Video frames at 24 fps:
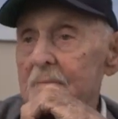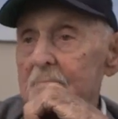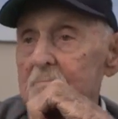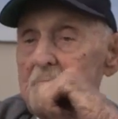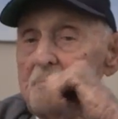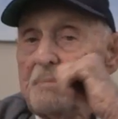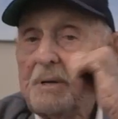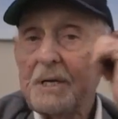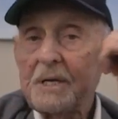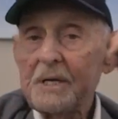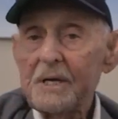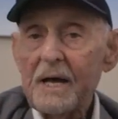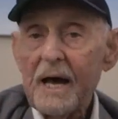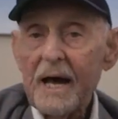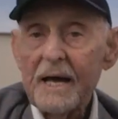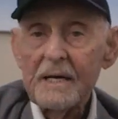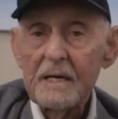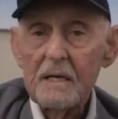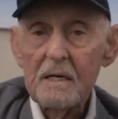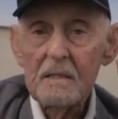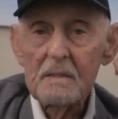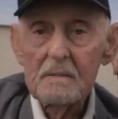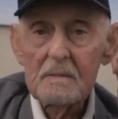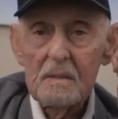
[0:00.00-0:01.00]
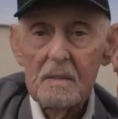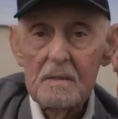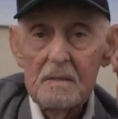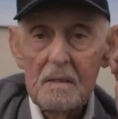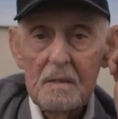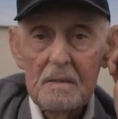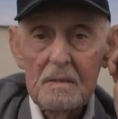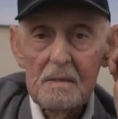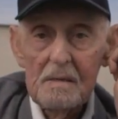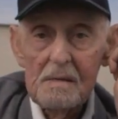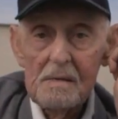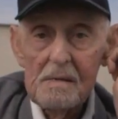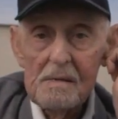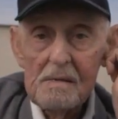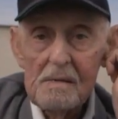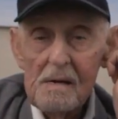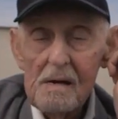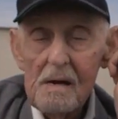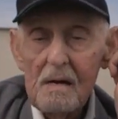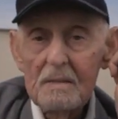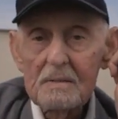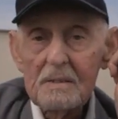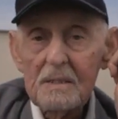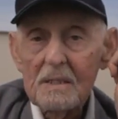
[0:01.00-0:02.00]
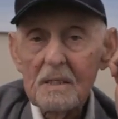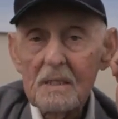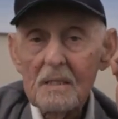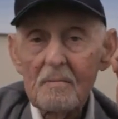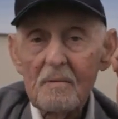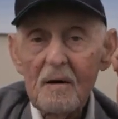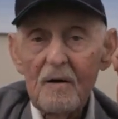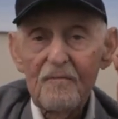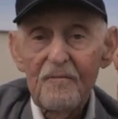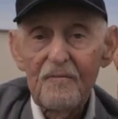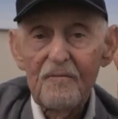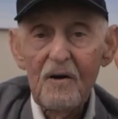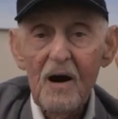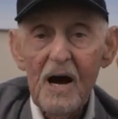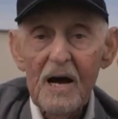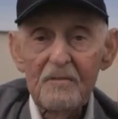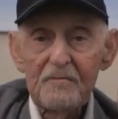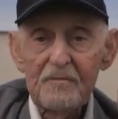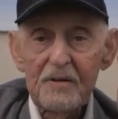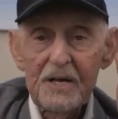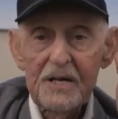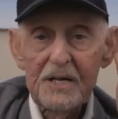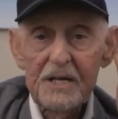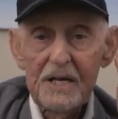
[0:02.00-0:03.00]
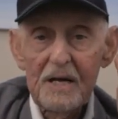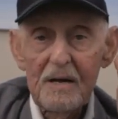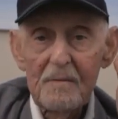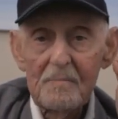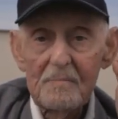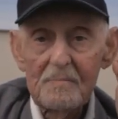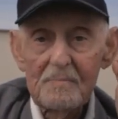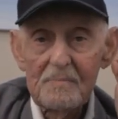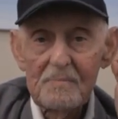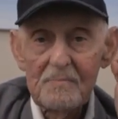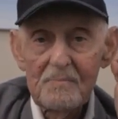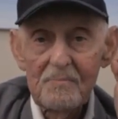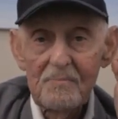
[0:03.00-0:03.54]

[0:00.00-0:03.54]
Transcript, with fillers: midnight till about 5 a.m.